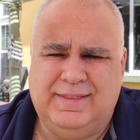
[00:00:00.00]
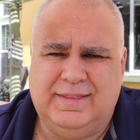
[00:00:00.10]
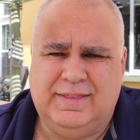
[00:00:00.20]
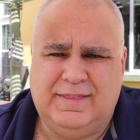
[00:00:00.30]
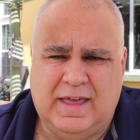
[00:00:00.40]

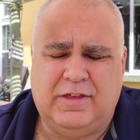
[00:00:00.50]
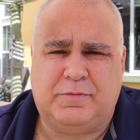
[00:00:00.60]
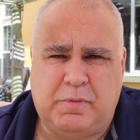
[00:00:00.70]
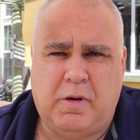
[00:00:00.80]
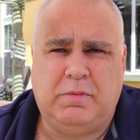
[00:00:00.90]

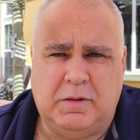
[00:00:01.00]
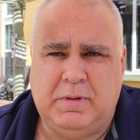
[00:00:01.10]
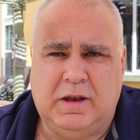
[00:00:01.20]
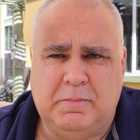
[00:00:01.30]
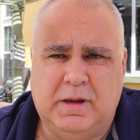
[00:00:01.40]
That's probably
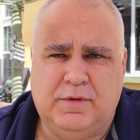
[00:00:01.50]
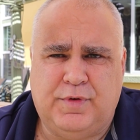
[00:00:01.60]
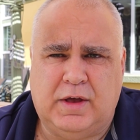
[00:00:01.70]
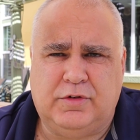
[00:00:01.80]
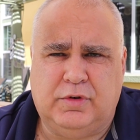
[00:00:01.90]
been a bigger
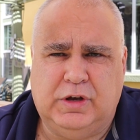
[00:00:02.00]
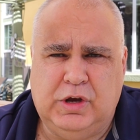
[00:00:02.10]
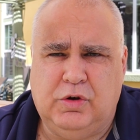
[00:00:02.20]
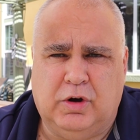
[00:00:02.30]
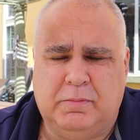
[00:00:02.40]
factor in
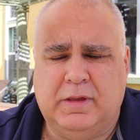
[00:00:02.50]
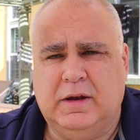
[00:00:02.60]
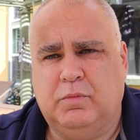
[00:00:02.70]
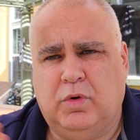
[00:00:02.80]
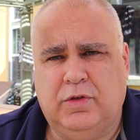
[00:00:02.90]
Europe
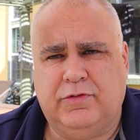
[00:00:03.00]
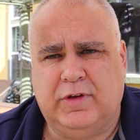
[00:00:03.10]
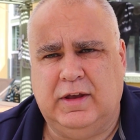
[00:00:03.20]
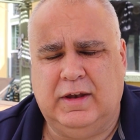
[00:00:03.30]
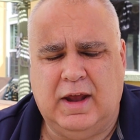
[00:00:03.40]
than it was
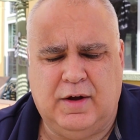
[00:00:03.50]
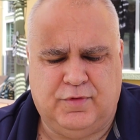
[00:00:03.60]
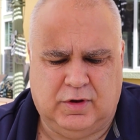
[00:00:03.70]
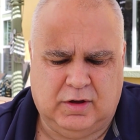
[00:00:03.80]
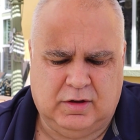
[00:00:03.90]
in
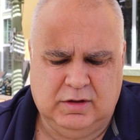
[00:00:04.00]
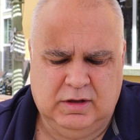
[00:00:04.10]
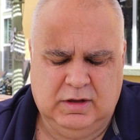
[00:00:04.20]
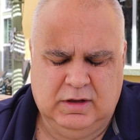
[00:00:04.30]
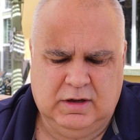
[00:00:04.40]
Africa.
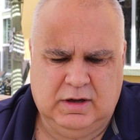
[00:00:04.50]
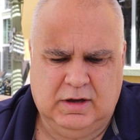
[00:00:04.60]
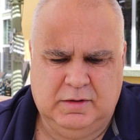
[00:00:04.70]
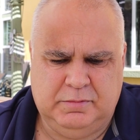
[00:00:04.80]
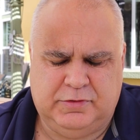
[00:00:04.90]

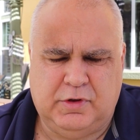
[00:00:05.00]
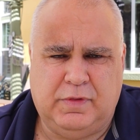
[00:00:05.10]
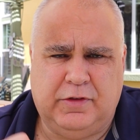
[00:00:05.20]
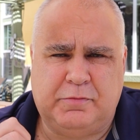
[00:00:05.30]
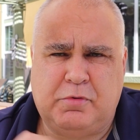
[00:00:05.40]
So
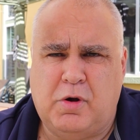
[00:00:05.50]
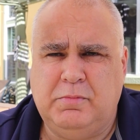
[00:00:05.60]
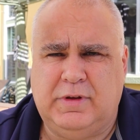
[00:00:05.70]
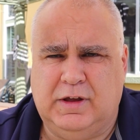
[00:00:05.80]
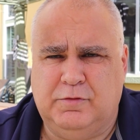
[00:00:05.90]
this
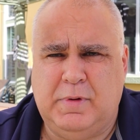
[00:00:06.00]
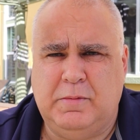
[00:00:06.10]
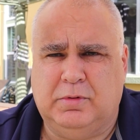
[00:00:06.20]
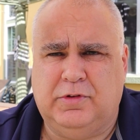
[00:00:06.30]
prompting of people